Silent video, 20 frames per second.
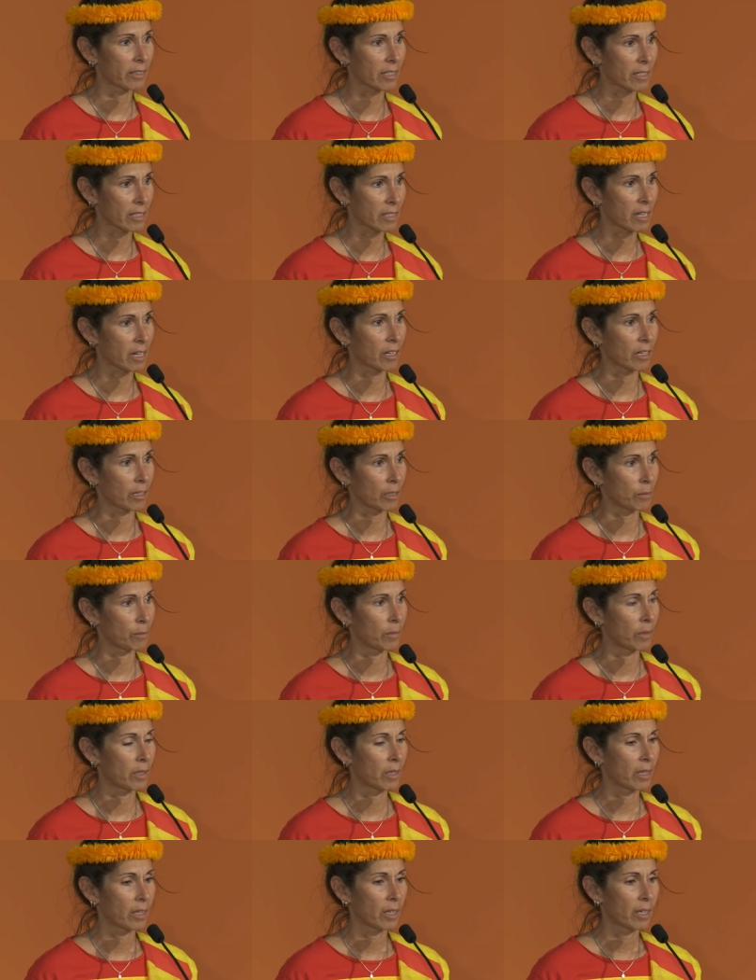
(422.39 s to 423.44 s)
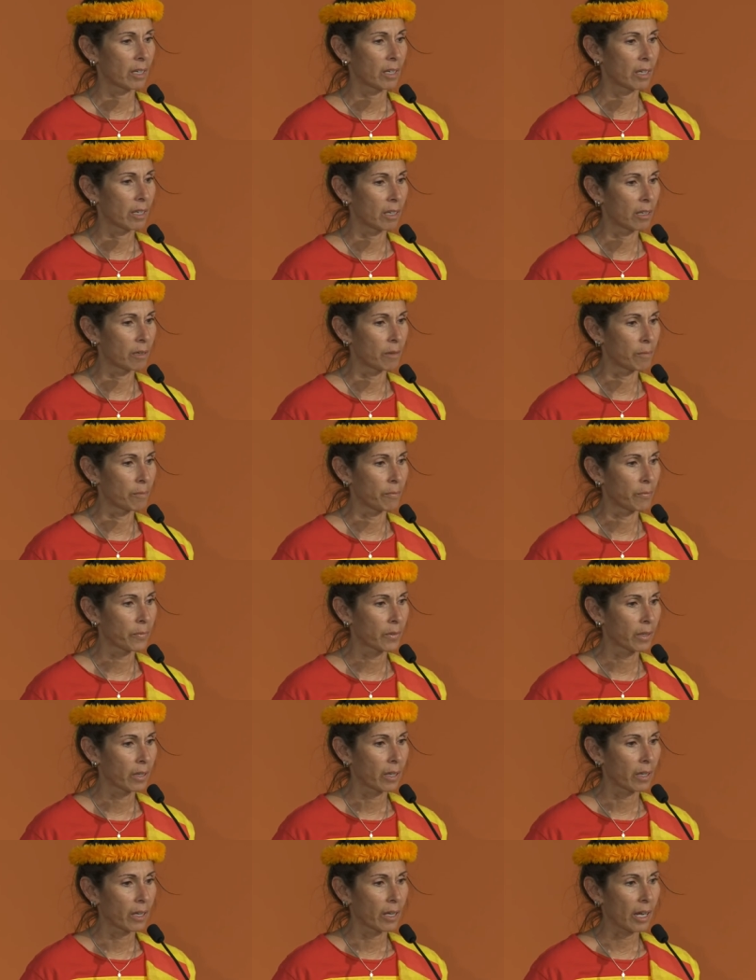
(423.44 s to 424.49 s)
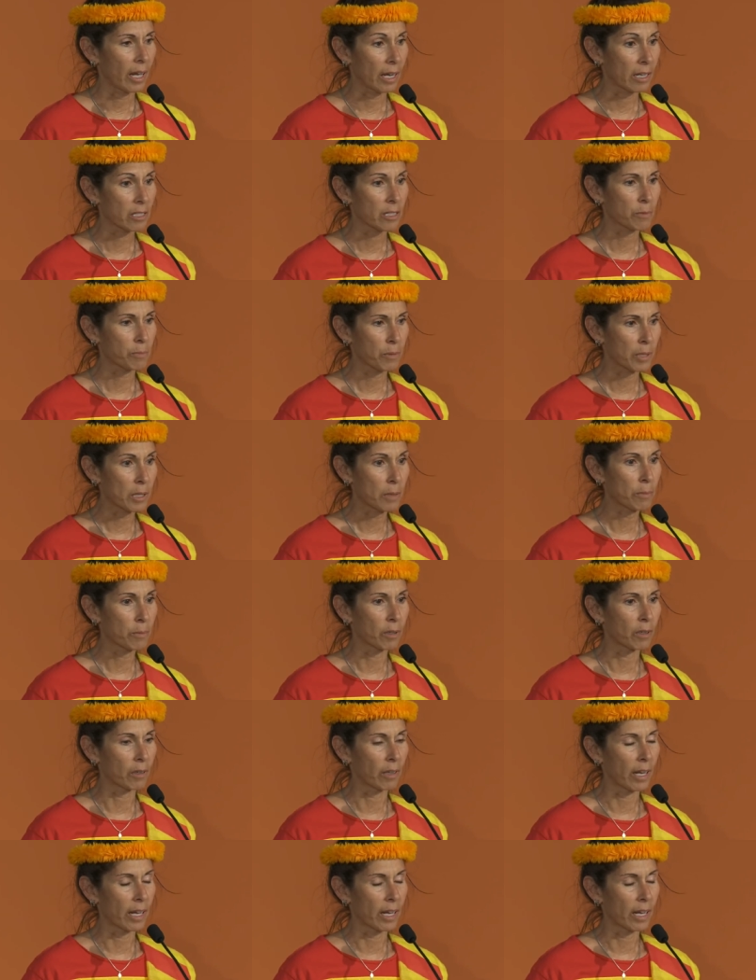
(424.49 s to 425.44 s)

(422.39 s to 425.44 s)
this time as a people,